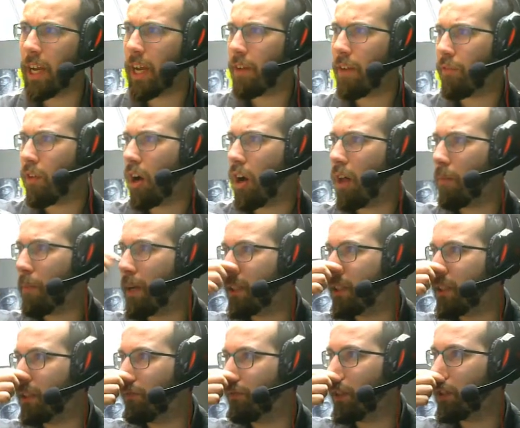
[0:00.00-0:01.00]
So I have
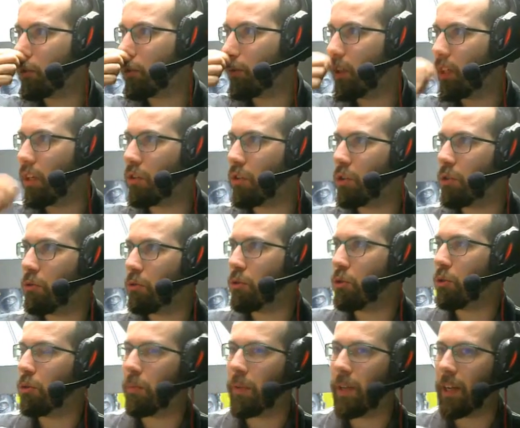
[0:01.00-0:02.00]
on my TV screen on
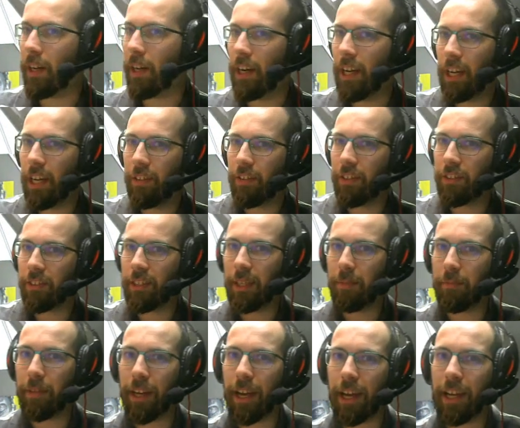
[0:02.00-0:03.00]
YouTube here
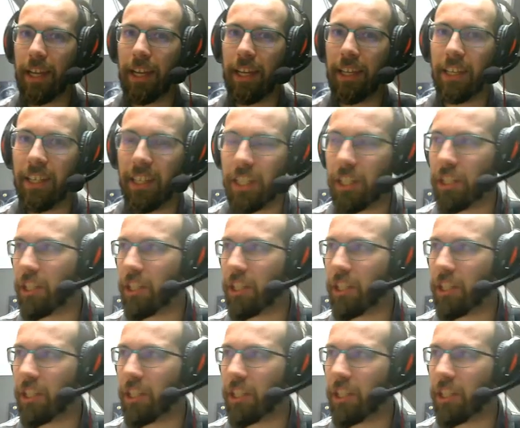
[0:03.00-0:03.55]
the team that I